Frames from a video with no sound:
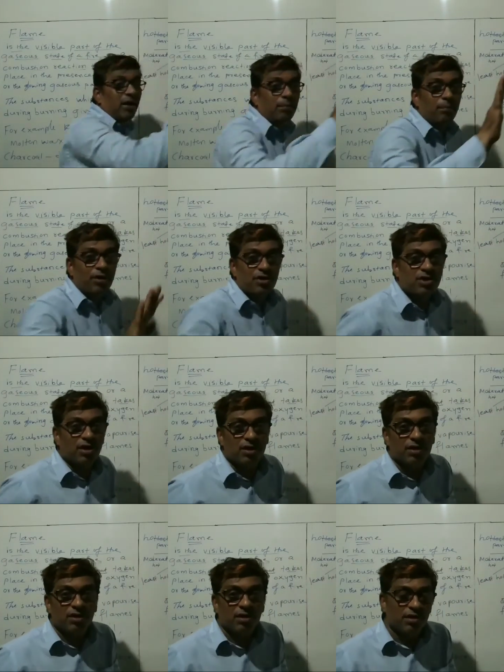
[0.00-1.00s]
combustion
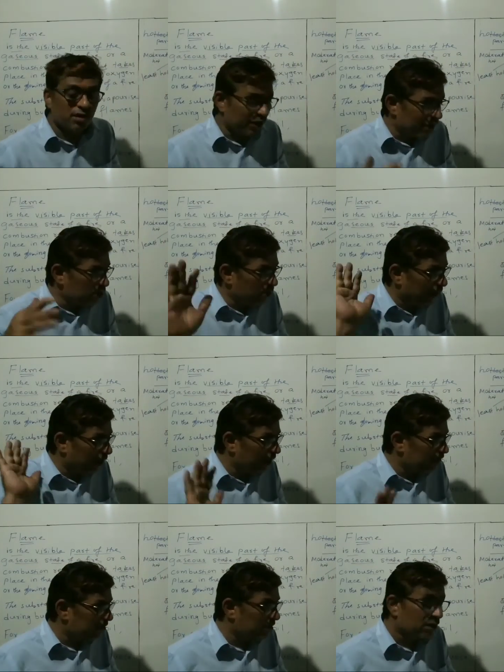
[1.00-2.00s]
takes
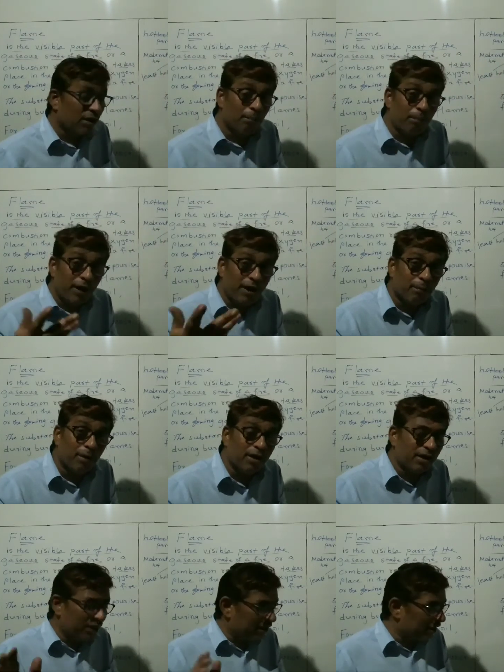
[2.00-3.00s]
place, complete
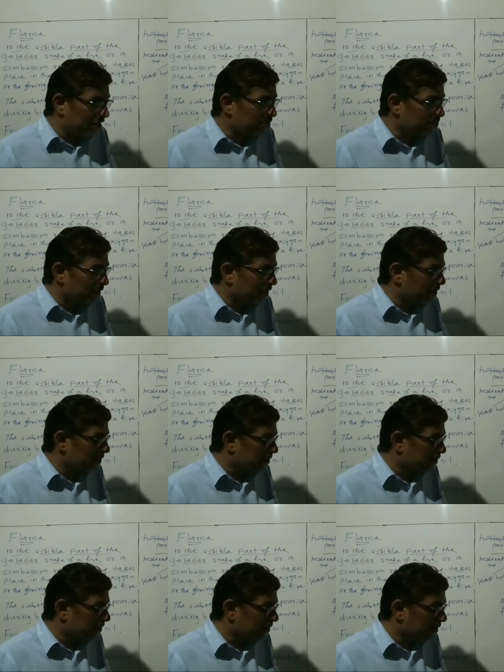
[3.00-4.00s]
burning takes place.